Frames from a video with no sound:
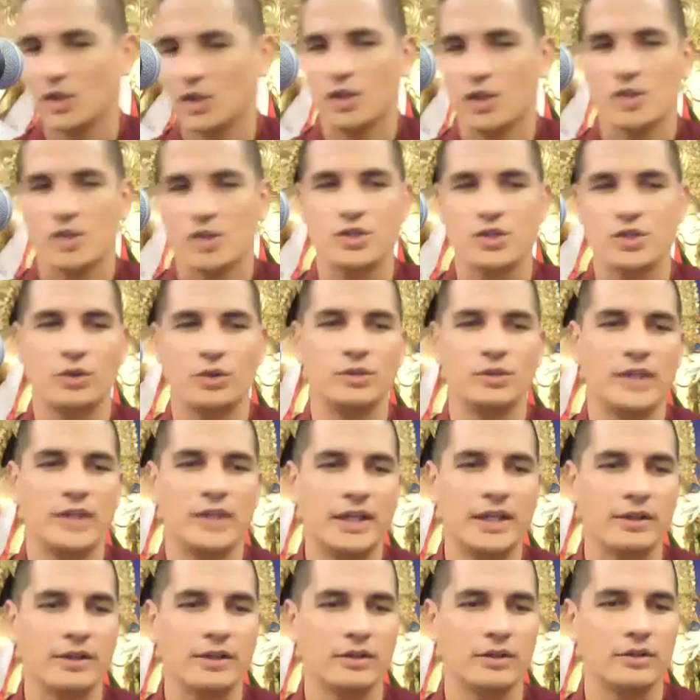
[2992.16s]
So
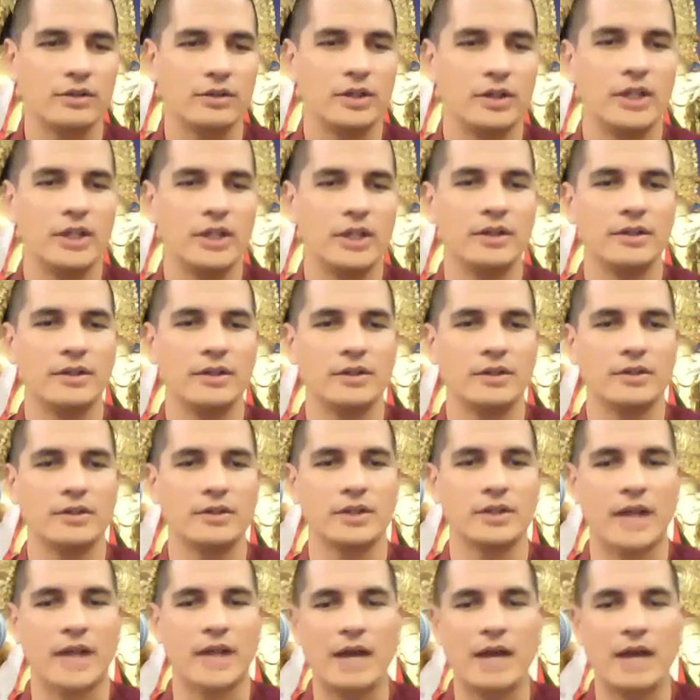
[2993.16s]
later in
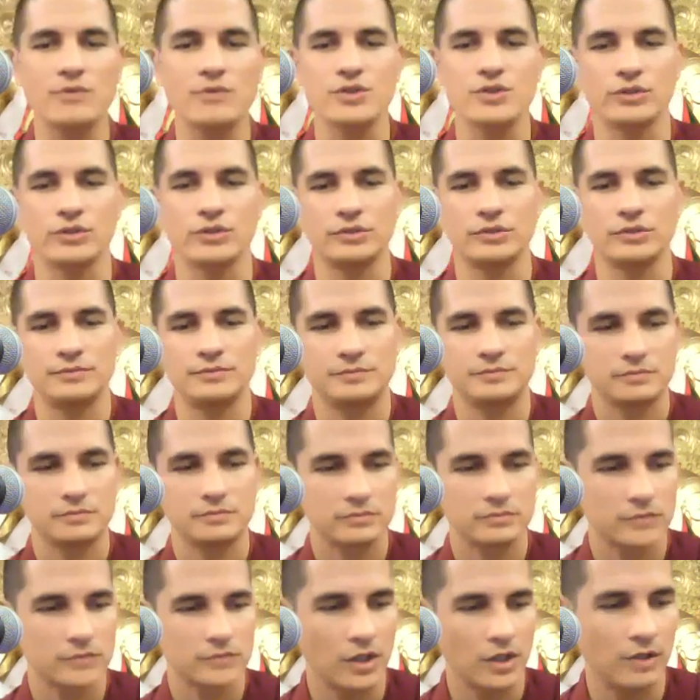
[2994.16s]
the council,
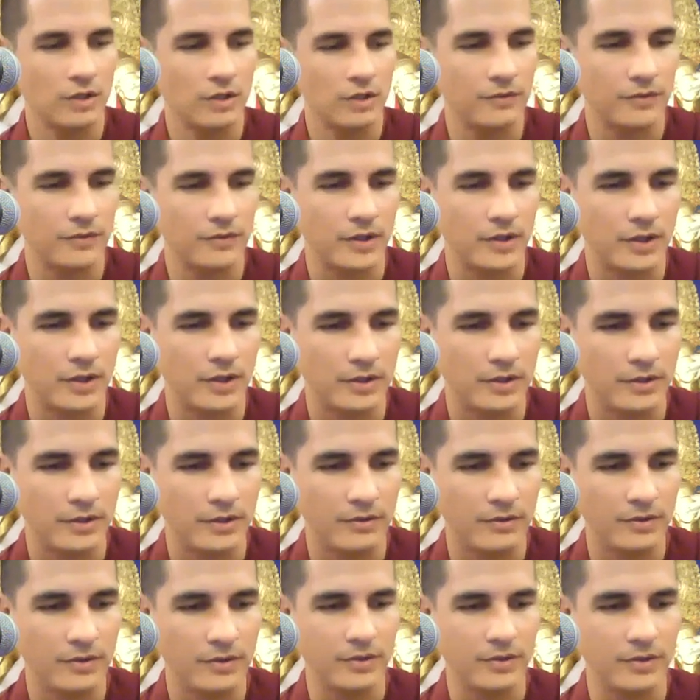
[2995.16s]

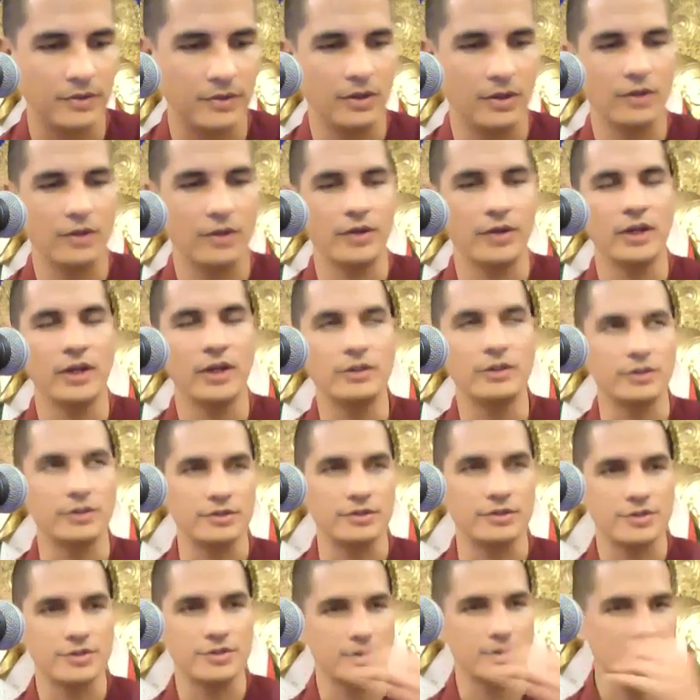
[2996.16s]
the other
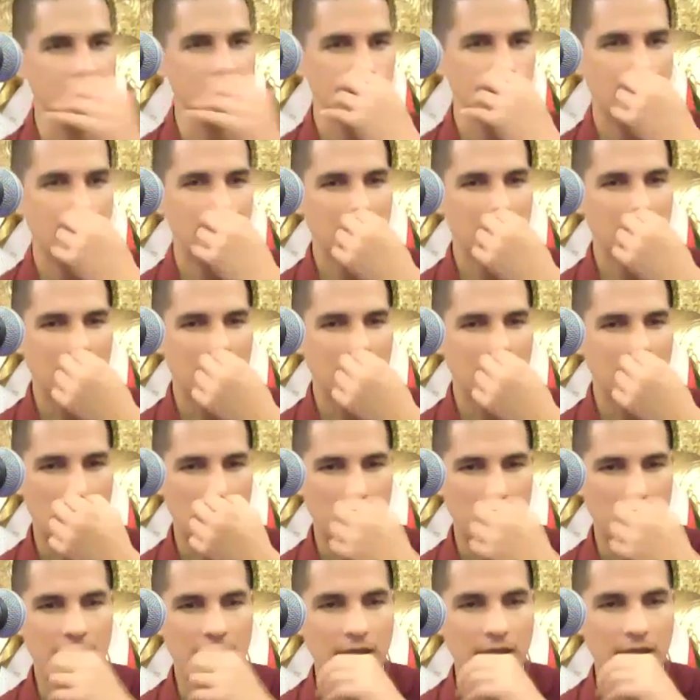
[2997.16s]
elders,
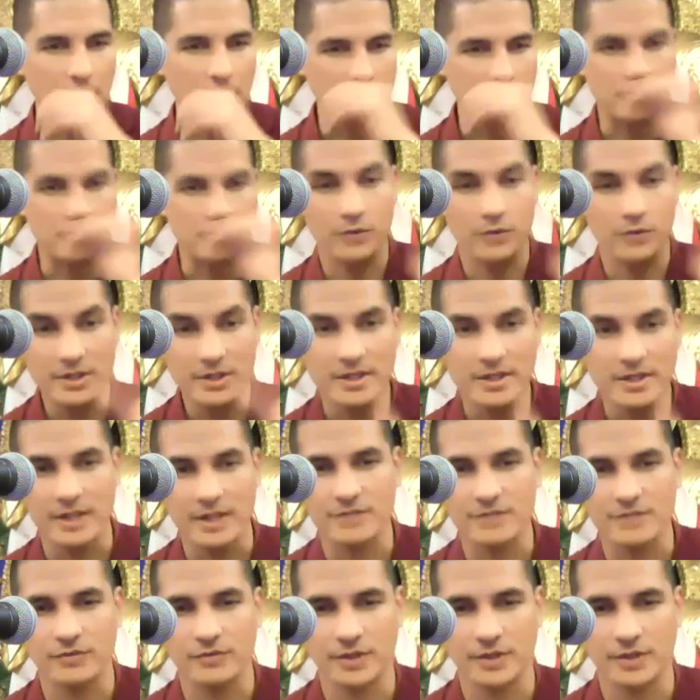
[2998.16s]
Ananda was
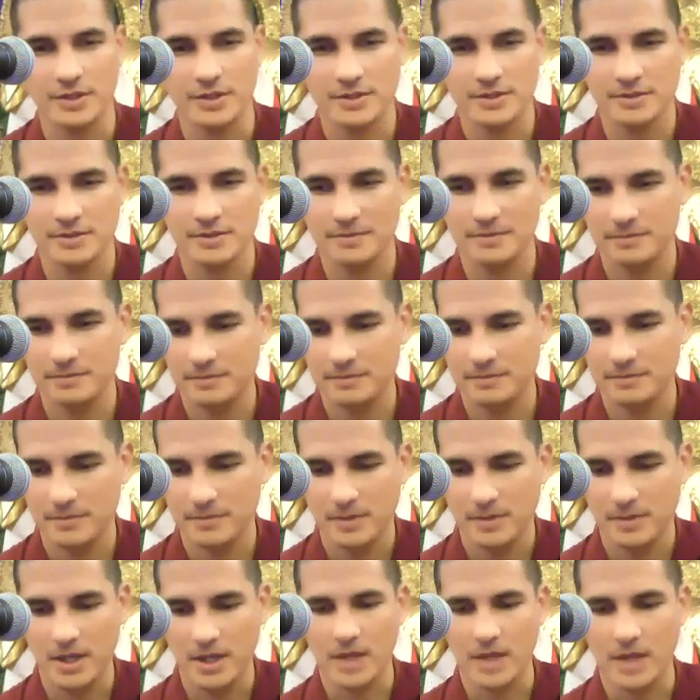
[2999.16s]
criticized for this,
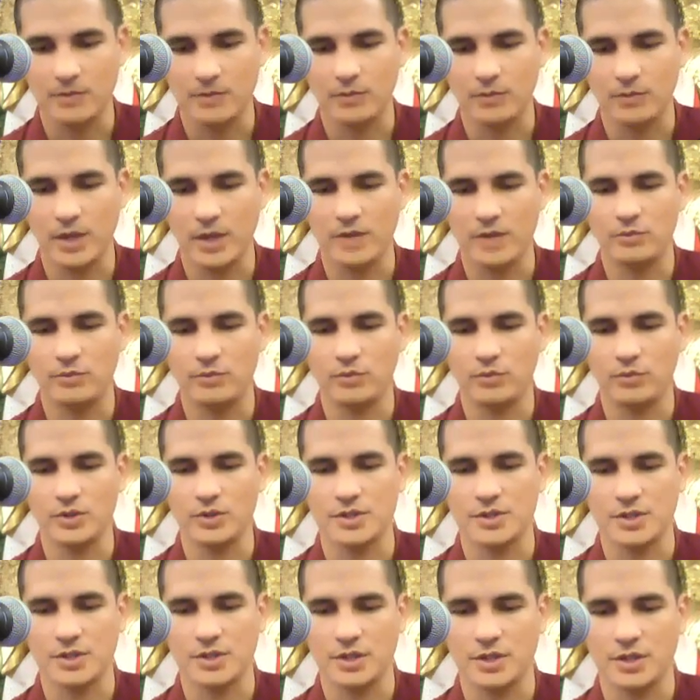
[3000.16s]
and
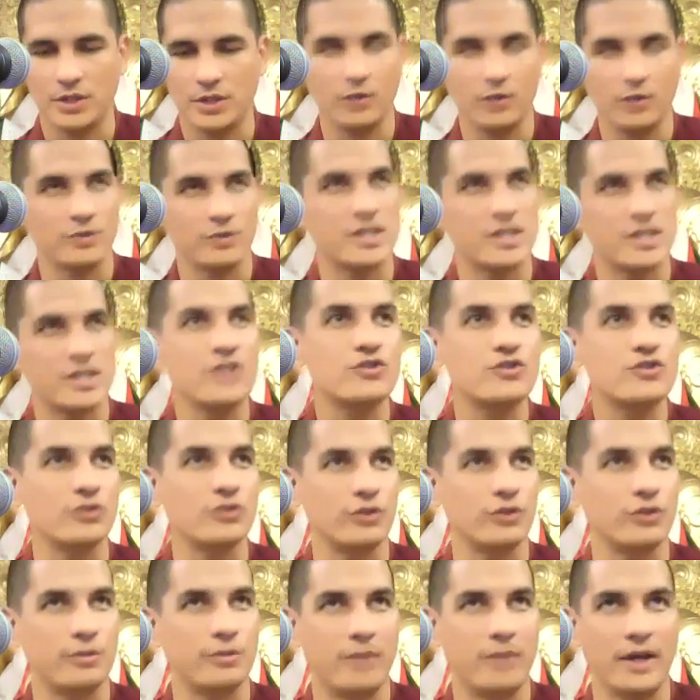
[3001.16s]
was
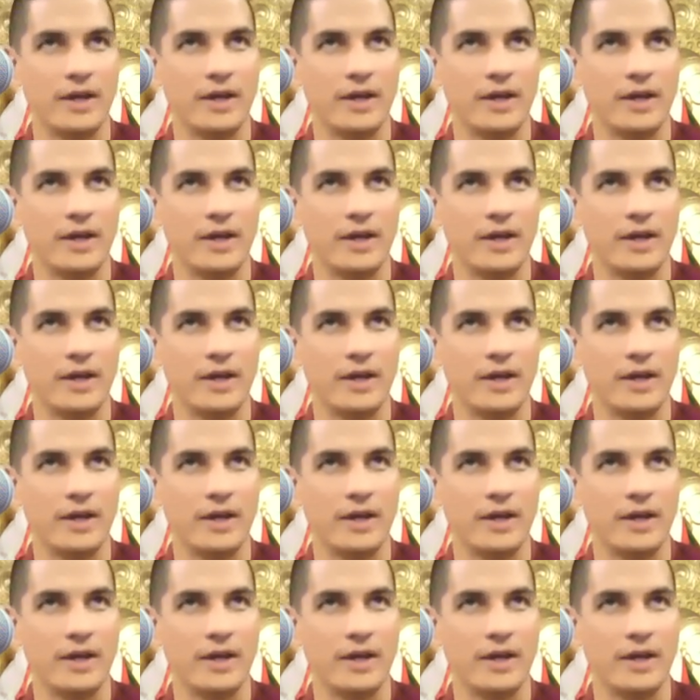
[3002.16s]
censured by